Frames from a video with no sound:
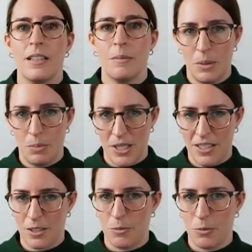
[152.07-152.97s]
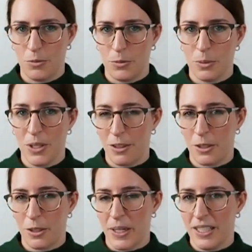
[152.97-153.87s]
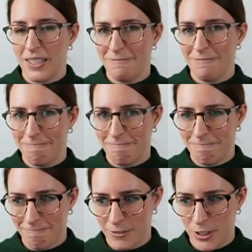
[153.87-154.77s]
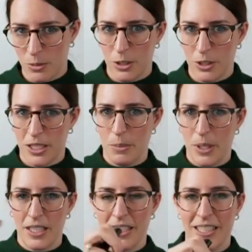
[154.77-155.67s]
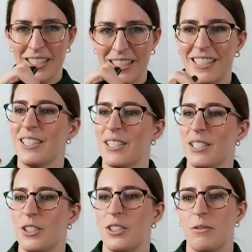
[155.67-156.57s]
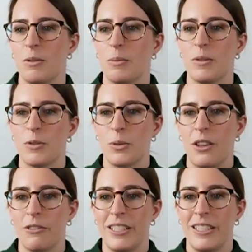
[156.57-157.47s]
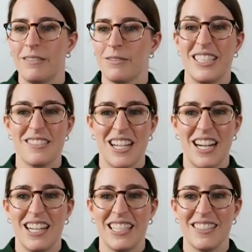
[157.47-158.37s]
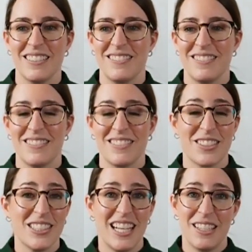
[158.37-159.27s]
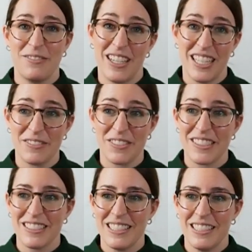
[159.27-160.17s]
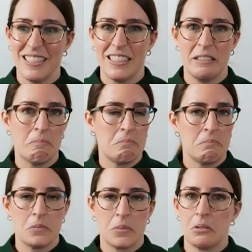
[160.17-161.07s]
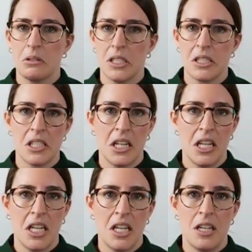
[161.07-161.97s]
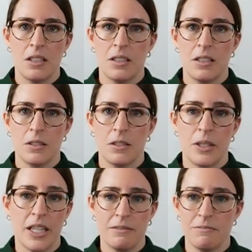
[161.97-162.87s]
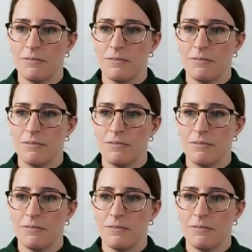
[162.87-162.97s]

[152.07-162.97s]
BP does a 4-month look back. So we're looking back to November of 23. Rates are high. They're in the high fives. So let's say, okay,